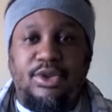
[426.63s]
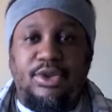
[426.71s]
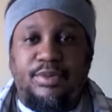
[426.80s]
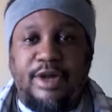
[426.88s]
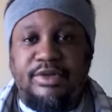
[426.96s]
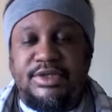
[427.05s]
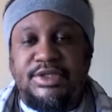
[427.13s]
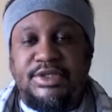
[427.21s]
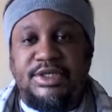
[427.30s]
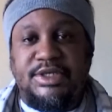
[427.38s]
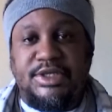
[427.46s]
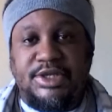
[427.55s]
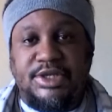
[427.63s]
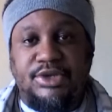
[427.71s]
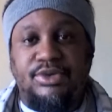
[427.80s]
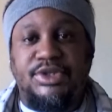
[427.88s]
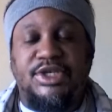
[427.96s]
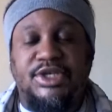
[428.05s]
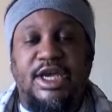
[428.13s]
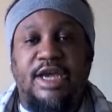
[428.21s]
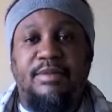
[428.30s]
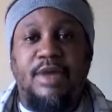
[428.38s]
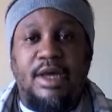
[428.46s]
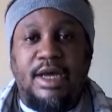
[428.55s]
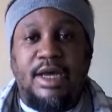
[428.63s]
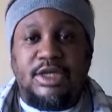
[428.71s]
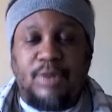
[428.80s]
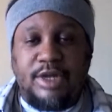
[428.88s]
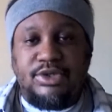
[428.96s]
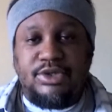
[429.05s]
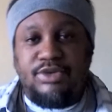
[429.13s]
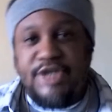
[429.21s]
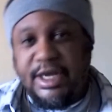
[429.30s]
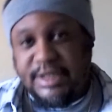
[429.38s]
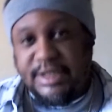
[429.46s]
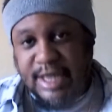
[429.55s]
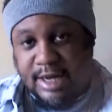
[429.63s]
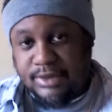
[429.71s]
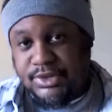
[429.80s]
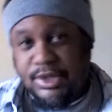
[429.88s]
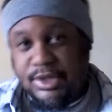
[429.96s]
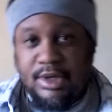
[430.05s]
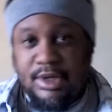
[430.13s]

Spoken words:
and you brothers and sisters could do the same, as well as you Gentiles.